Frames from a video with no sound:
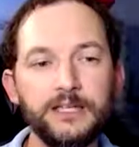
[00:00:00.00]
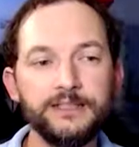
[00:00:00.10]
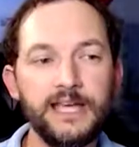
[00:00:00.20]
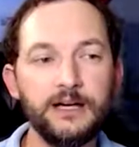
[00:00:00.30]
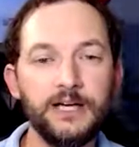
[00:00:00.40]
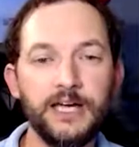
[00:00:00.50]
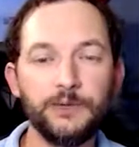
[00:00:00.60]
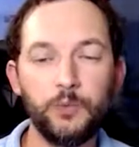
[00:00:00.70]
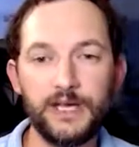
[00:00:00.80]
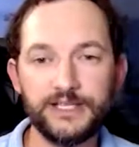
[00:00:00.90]
Now,
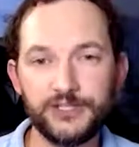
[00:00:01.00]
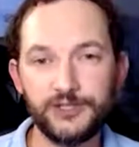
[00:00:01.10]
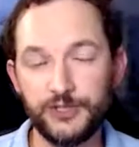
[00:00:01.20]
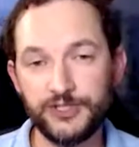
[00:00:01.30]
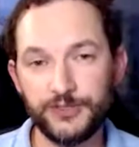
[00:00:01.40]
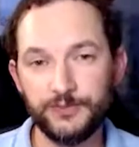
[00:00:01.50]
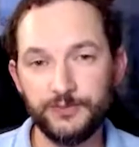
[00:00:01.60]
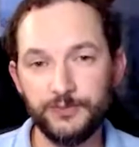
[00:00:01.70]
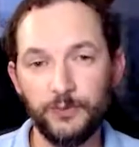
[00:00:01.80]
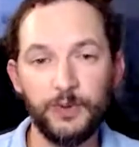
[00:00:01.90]
at WhiteSource,
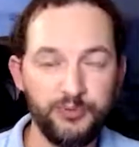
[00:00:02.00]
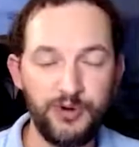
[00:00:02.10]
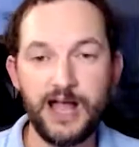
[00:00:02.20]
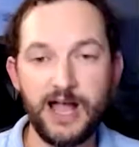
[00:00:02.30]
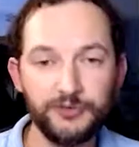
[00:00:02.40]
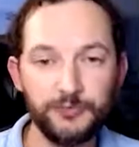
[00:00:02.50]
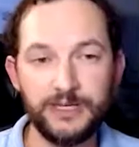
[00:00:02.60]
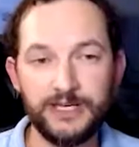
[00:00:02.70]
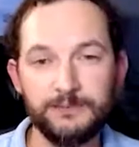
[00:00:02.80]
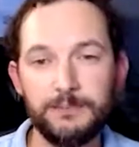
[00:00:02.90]
we're proud to
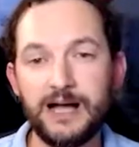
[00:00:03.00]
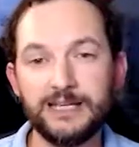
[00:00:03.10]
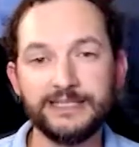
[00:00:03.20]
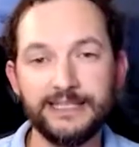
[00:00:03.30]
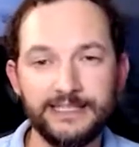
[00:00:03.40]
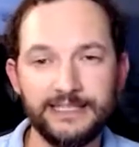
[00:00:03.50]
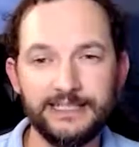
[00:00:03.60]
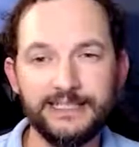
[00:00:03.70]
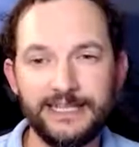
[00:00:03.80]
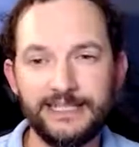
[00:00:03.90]
be the market leader
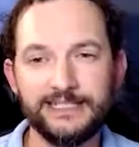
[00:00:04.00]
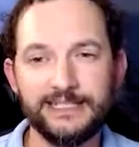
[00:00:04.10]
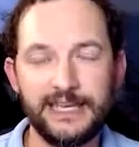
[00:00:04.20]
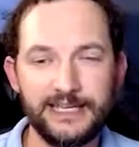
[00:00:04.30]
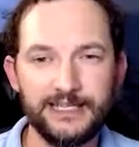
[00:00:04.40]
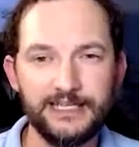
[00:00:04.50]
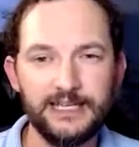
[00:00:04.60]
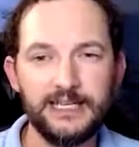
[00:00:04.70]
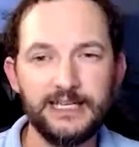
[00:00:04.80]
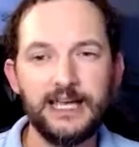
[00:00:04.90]
in SCA.
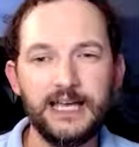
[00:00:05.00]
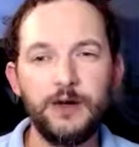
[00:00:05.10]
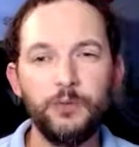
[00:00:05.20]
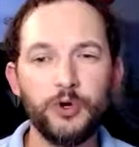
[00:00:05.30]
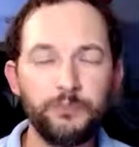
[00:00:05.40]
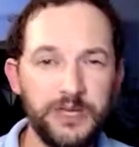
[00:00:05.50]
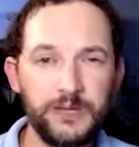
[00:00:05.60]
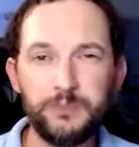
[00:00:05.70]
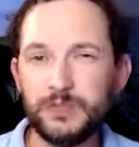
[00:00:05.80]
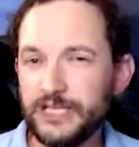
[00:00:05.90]
We're a
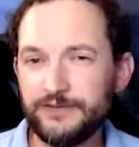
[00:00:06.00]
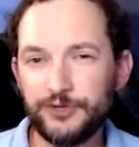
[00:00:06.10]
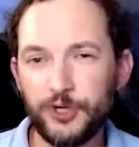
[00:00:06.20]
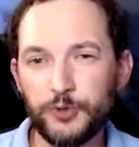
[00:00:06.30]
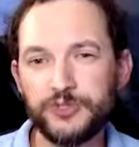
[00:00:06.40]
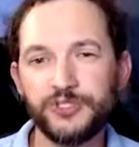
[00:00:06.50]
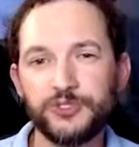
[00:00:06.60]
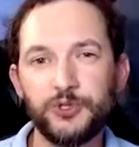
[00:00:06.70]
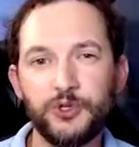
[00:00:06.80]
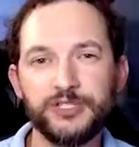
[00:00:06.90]
big believer in open
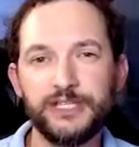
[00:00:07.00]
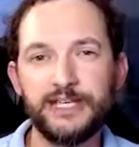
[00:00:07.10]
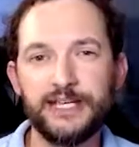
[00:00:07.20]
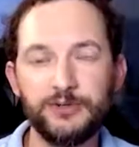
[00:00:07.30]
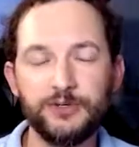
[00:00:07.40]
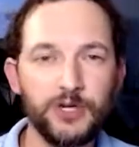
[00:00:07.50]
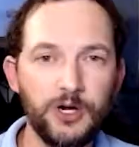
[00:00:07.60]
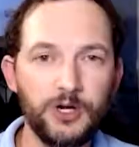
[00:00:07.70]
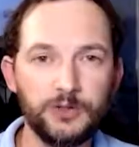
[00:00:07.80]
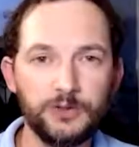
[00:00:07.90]
source, and our
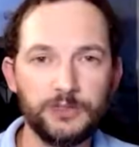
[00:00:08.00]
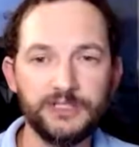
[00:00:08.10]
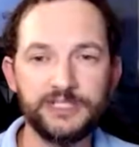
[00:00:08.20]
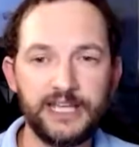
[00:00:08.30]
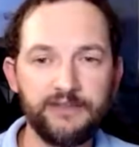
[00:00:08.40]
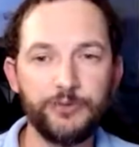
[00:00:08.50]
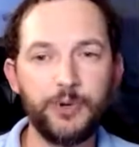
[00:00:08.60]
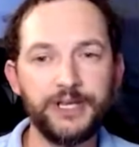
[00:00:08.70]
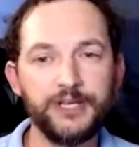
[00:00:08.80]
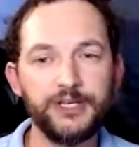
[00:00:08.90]
goal is that
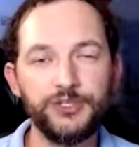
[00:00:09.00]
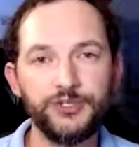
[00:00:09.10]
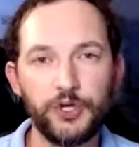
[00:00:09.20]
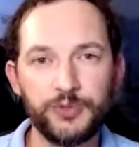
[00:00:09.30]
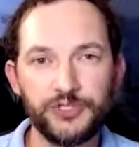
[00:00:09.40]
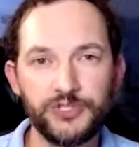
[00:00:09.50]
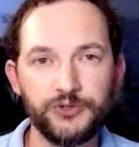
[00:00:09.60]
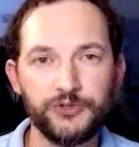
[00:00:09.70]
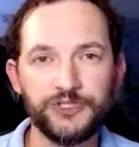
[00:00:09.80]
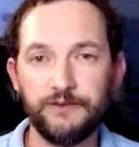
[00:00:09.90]
everybody can use open
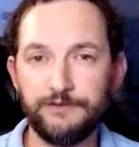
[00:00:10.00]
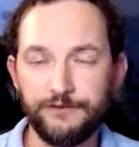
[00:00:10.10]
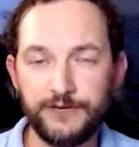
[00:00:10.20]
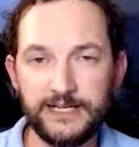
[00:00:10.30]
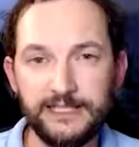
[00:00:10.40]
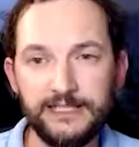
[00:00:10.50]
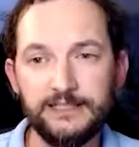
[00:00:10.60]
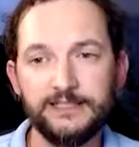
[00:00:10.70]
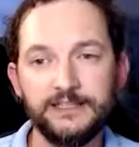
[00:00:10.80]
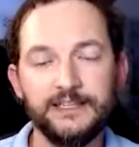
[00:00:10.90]
source
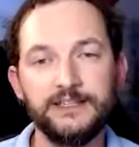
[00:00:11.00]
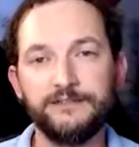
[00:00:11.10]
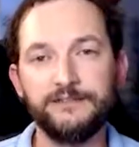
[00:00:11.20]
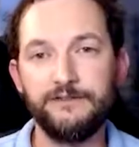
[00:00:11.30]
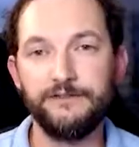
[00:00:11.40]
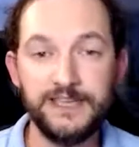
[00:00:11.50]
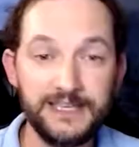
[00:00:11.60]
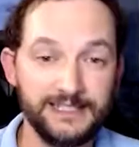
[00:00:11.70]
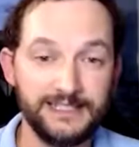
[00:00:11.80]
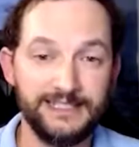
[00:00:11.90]
freely and
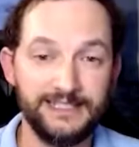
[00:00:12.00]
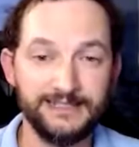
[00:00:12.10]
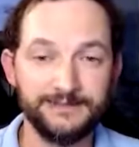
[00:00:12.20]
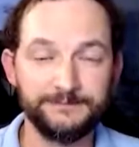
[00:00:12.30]
fearlessly.